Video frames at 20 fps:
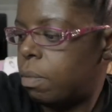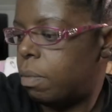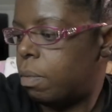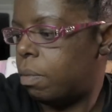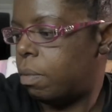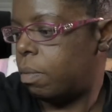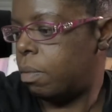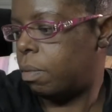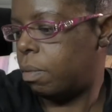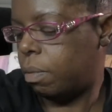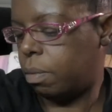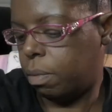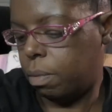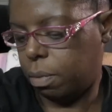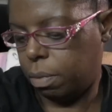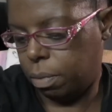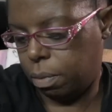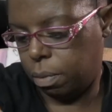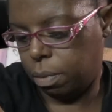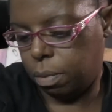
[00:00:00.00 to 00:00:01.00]

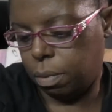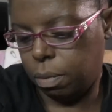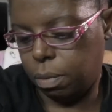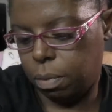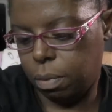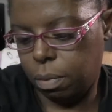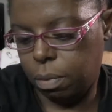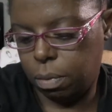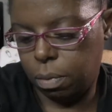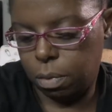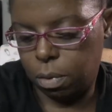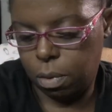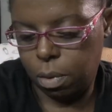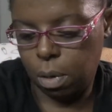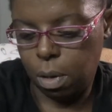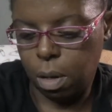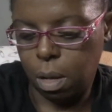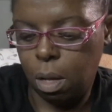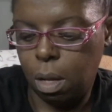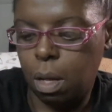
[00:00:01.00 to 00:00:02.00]

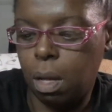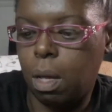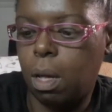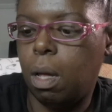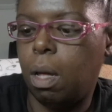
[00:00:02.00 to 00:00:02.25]
[no speech]